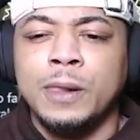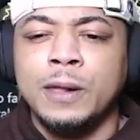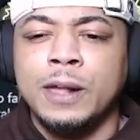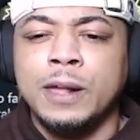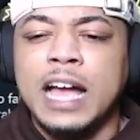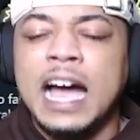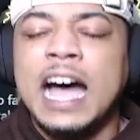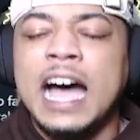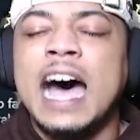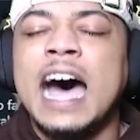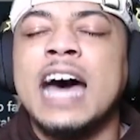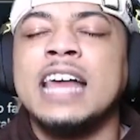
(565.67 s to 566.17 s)

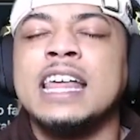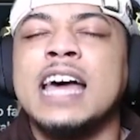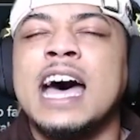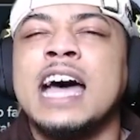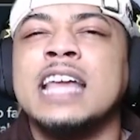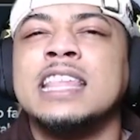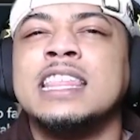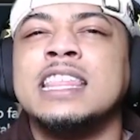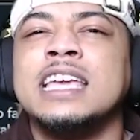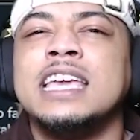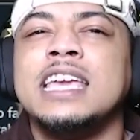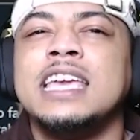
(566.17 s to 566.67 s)
I
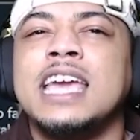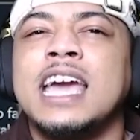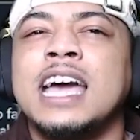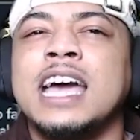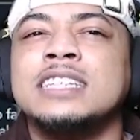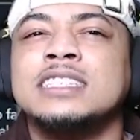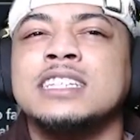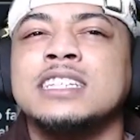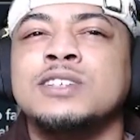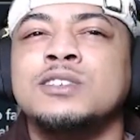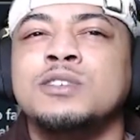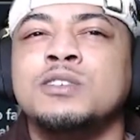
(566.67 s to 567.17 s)
think he
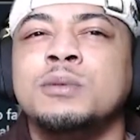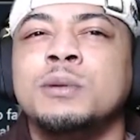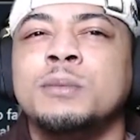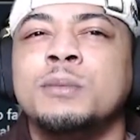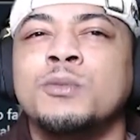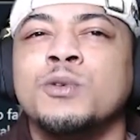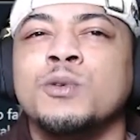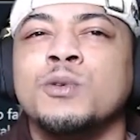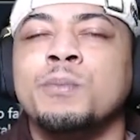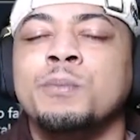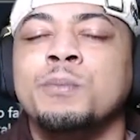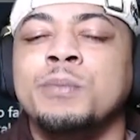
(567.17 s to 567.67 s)
has a little bit
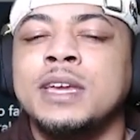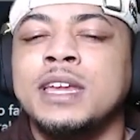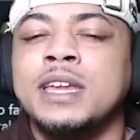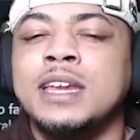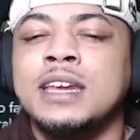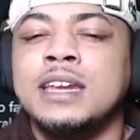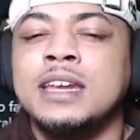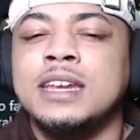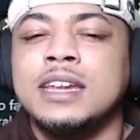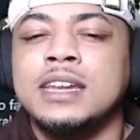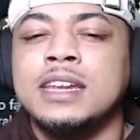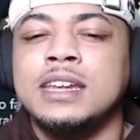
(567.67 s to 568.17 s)
more
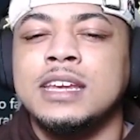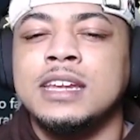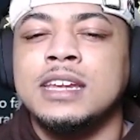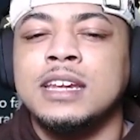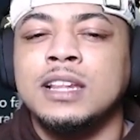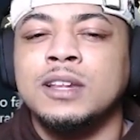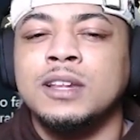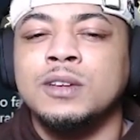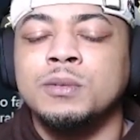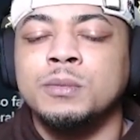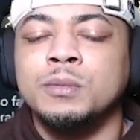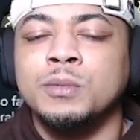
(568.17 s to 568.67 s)
bend and a
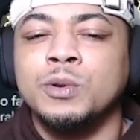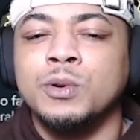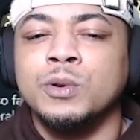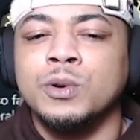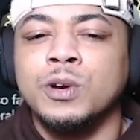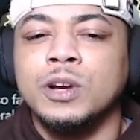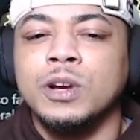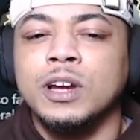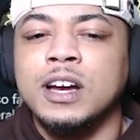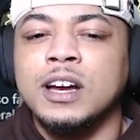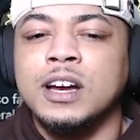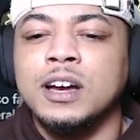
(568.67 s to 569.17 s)
little
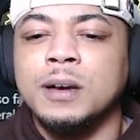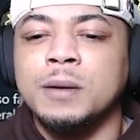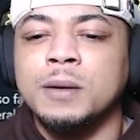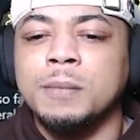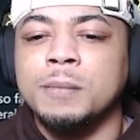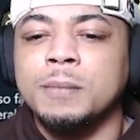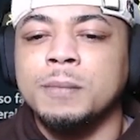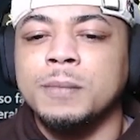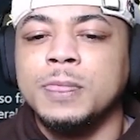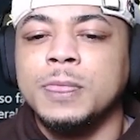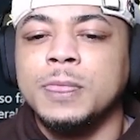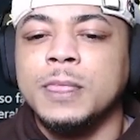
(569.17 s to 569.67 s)
more
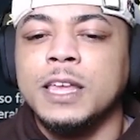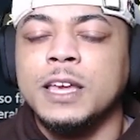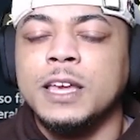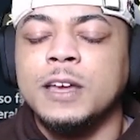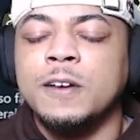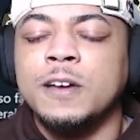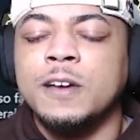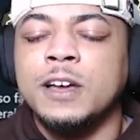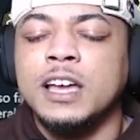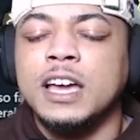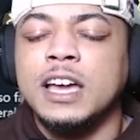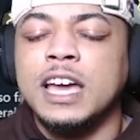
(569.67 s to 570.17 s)

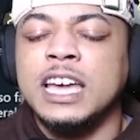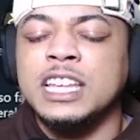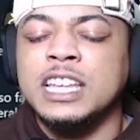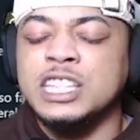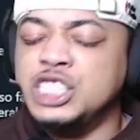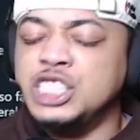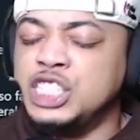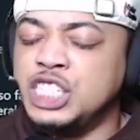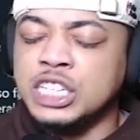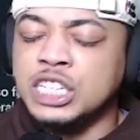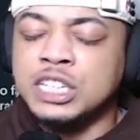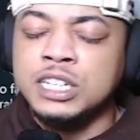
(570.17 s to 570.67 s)

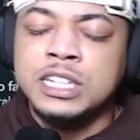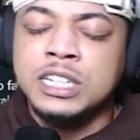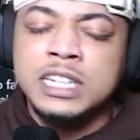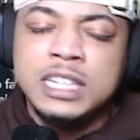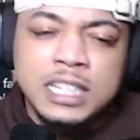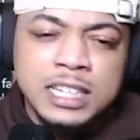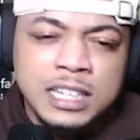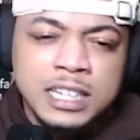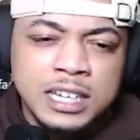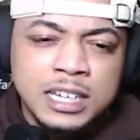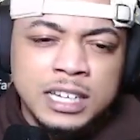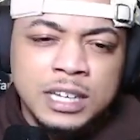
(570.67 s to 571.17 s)

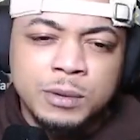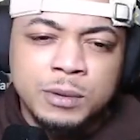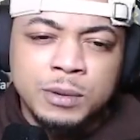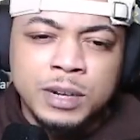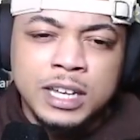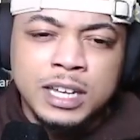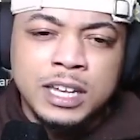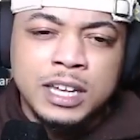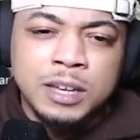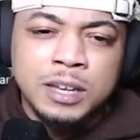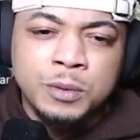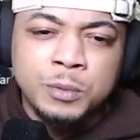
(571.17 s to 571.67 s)
agility when
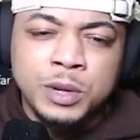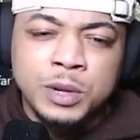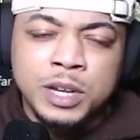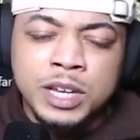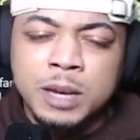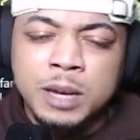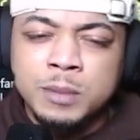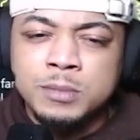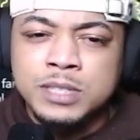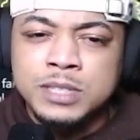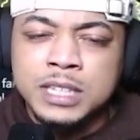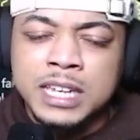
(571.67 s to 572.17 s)
it
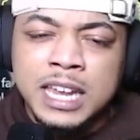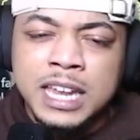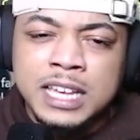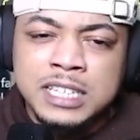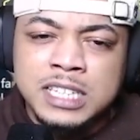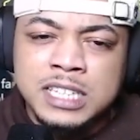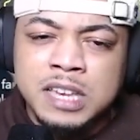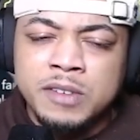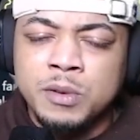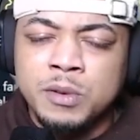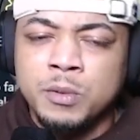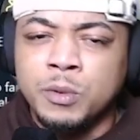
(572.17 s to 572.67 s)
comes to the
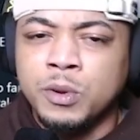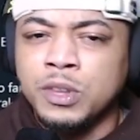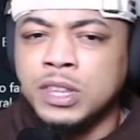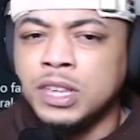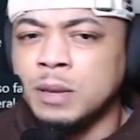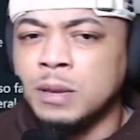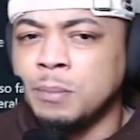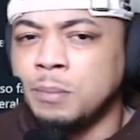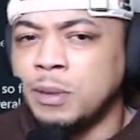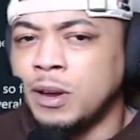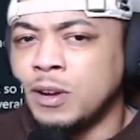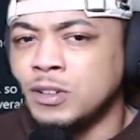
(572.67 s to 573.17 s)
Xavier Worthy
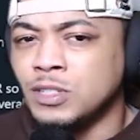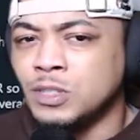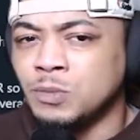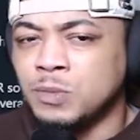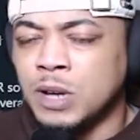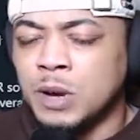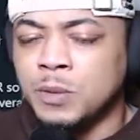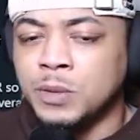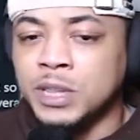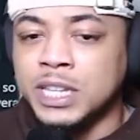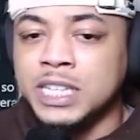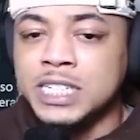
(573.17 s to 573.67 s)
comparison,
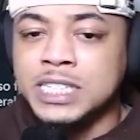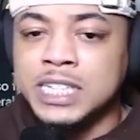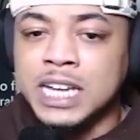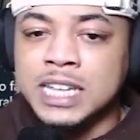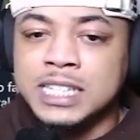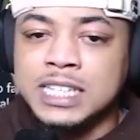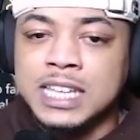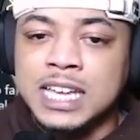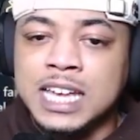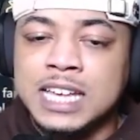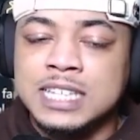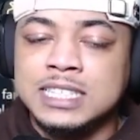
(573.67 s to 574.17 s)
right? When
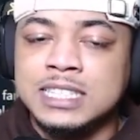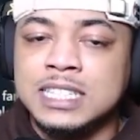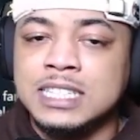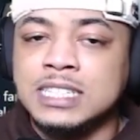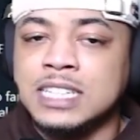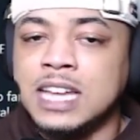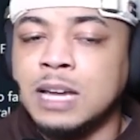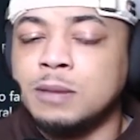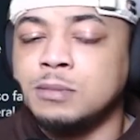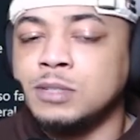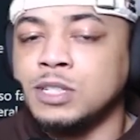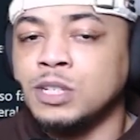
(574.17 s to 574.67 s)
LaJohntay has the
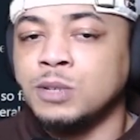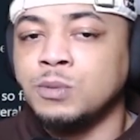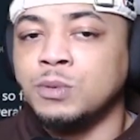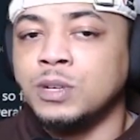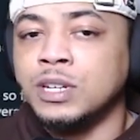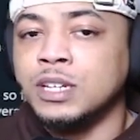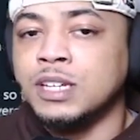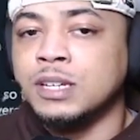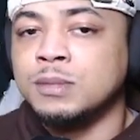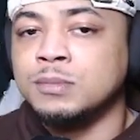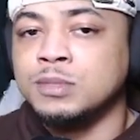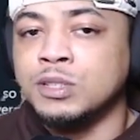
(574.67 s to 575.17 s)
top tier when
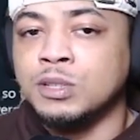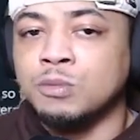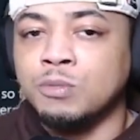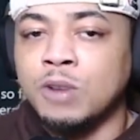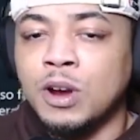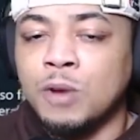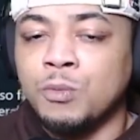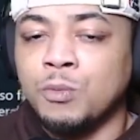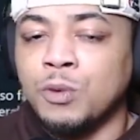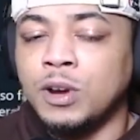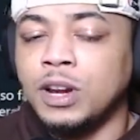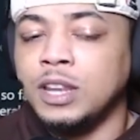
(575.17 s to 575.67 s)
it comes to
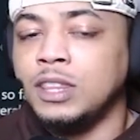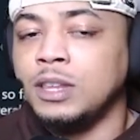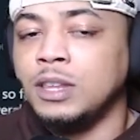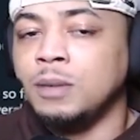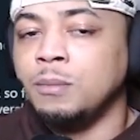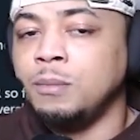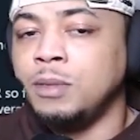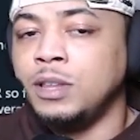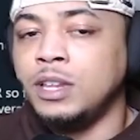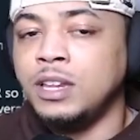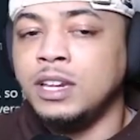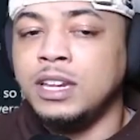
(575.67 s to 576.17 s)
route running, the
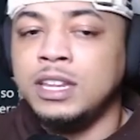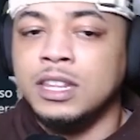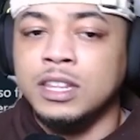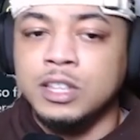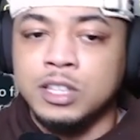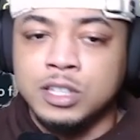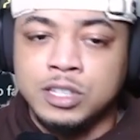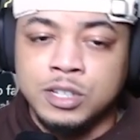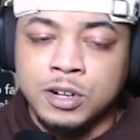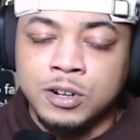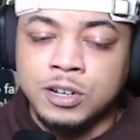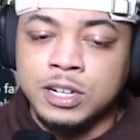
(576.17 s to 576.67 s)
ability, the
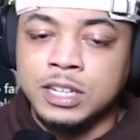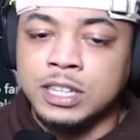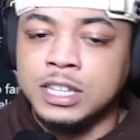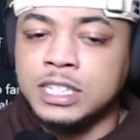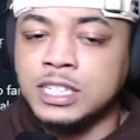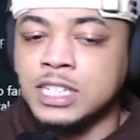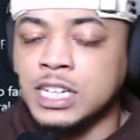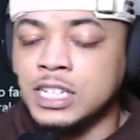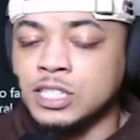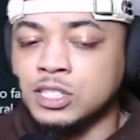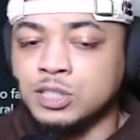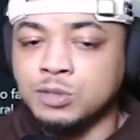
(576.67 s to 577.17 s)
turning, the
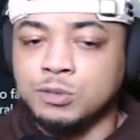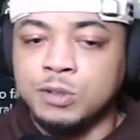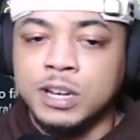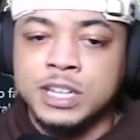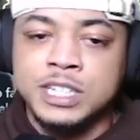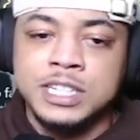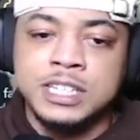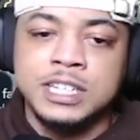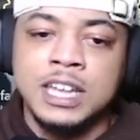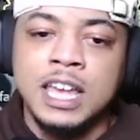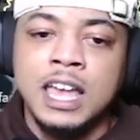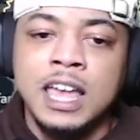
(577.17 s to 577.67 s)
change of
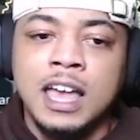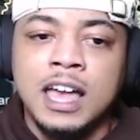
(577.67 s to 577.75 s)
direction.